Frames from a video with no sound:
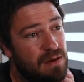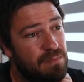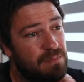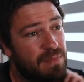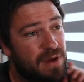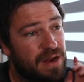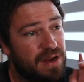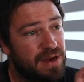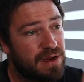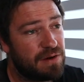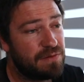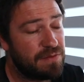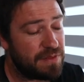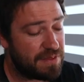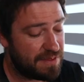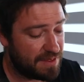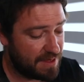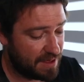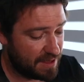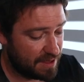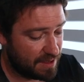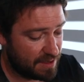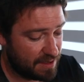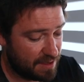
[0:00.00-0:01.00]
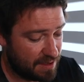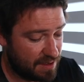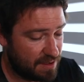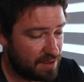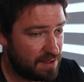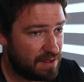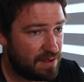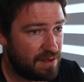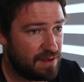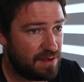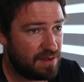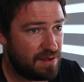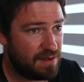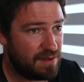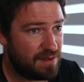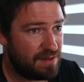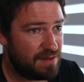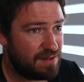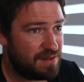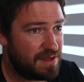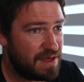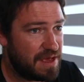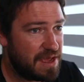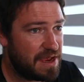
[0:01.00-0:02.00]
but I don't think
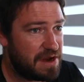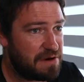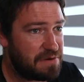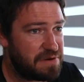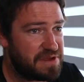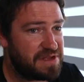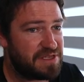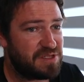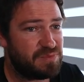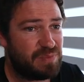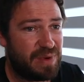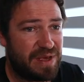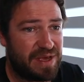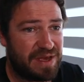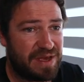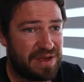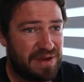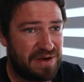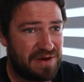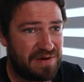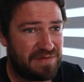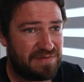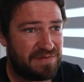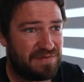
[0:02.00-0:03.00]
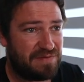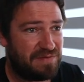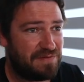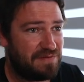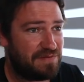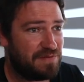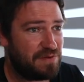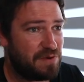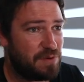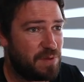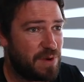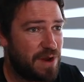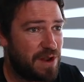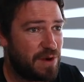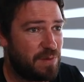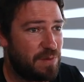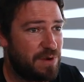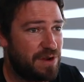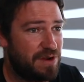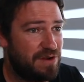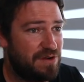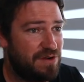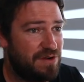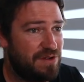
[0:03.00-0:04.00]
the area is big enough for what I
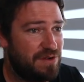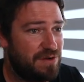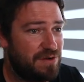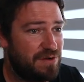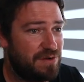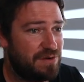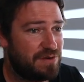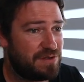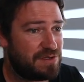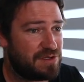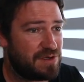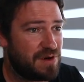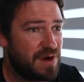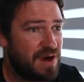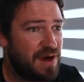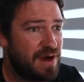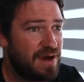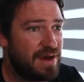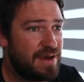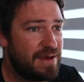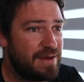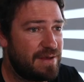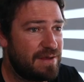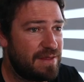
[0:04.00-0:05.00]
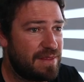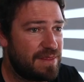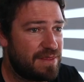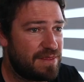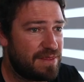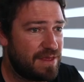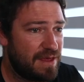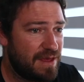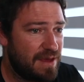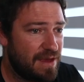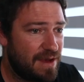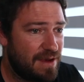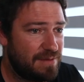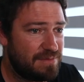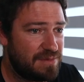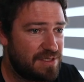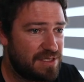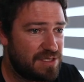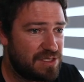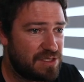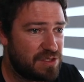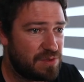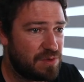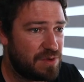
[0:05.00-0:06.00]
want to do. So I think I'm
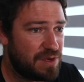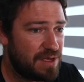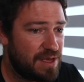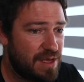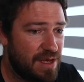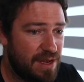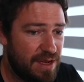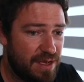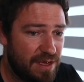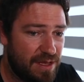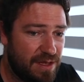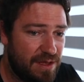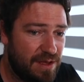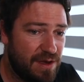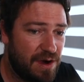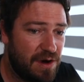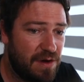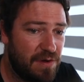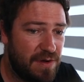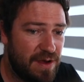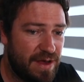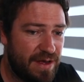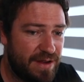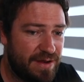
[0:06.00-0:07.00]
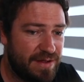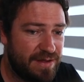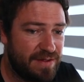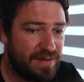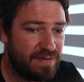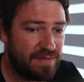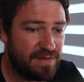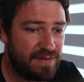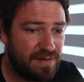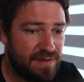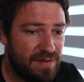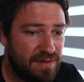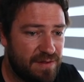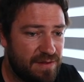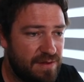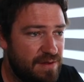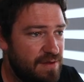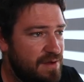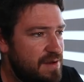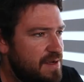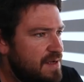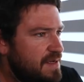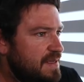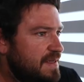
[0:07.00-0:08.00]
just sort of gonna go at it
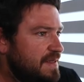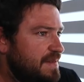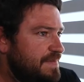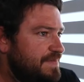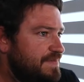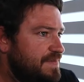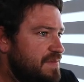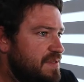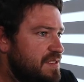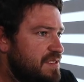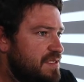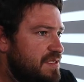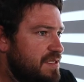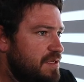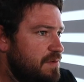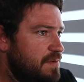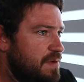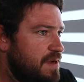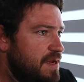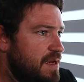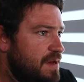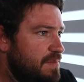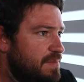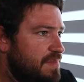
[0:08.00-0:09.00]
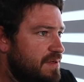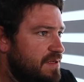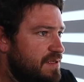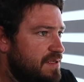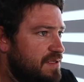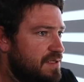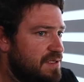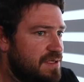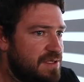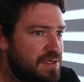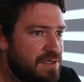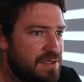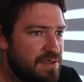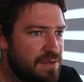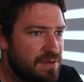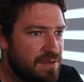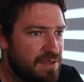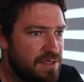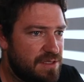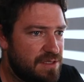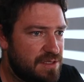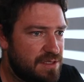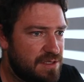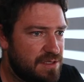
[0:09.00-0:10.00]
and see what happens. So
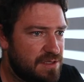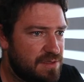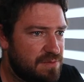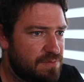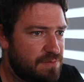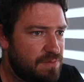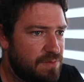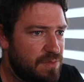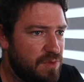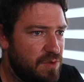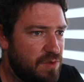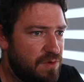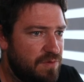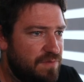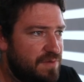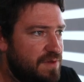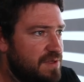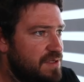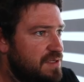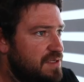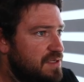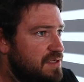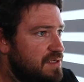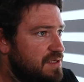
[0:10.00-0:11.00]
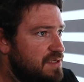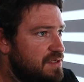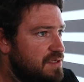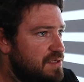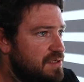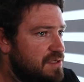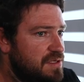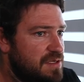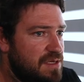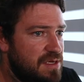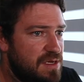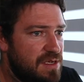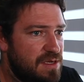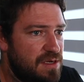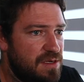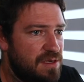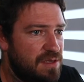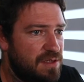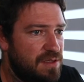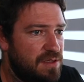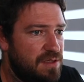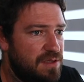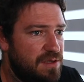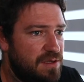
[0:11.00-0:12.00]
let's just move the sun
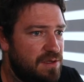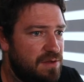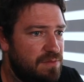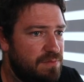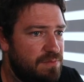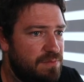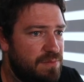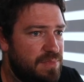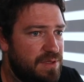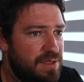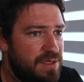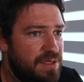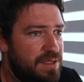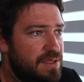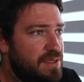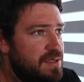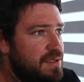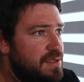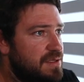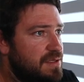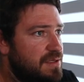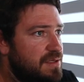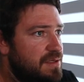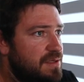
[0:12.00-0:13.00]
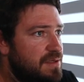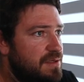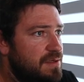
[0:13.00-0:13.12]
a little bit.